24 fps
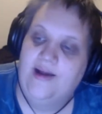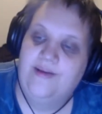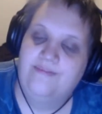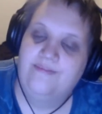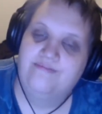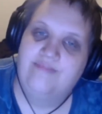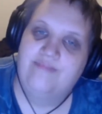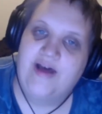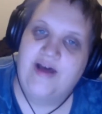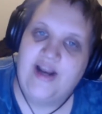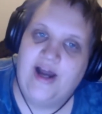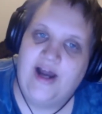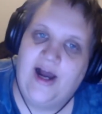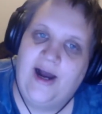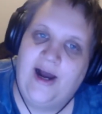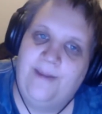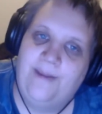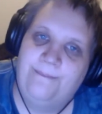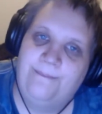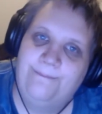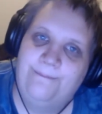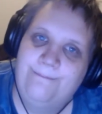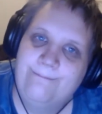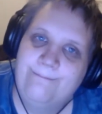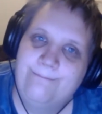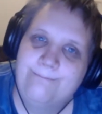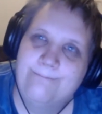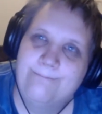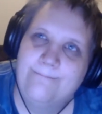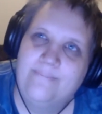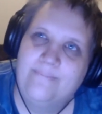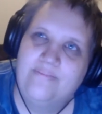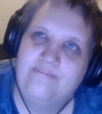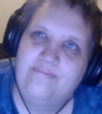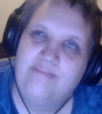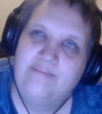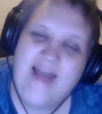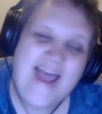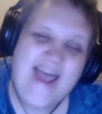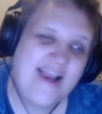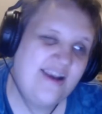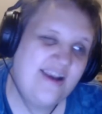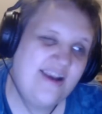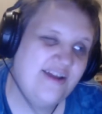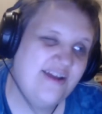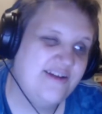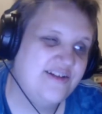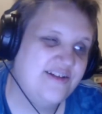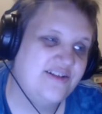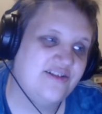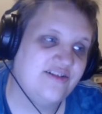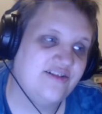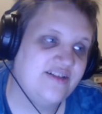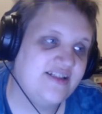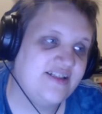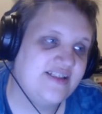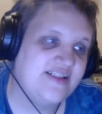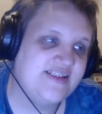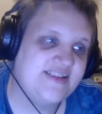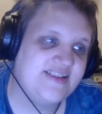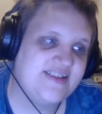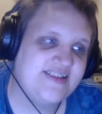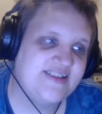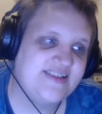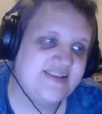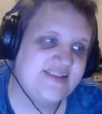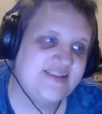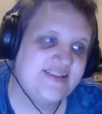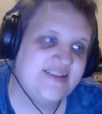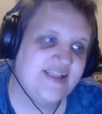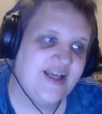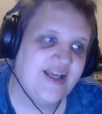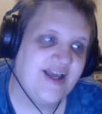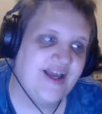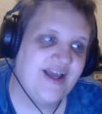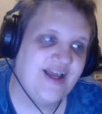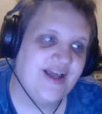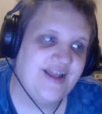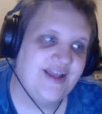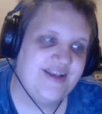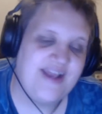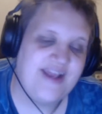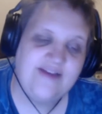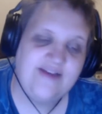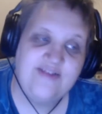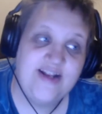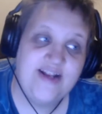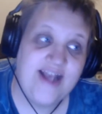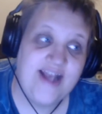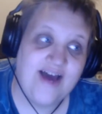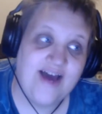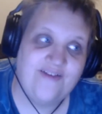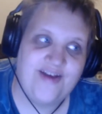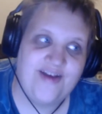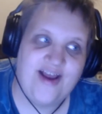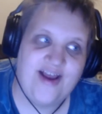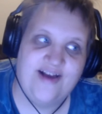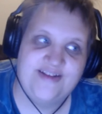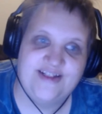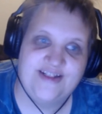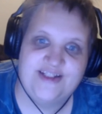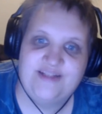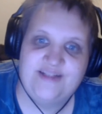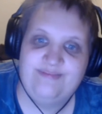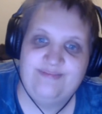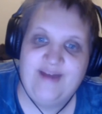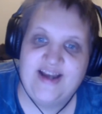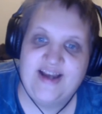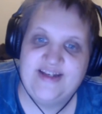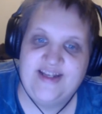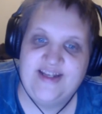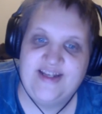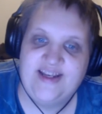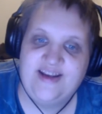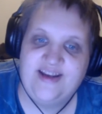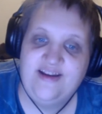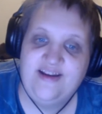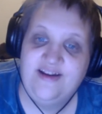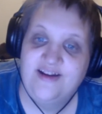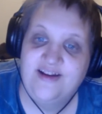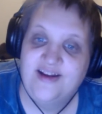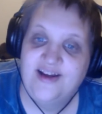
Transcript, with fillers: But um, Black Lagoon is definitely not what I was expecting.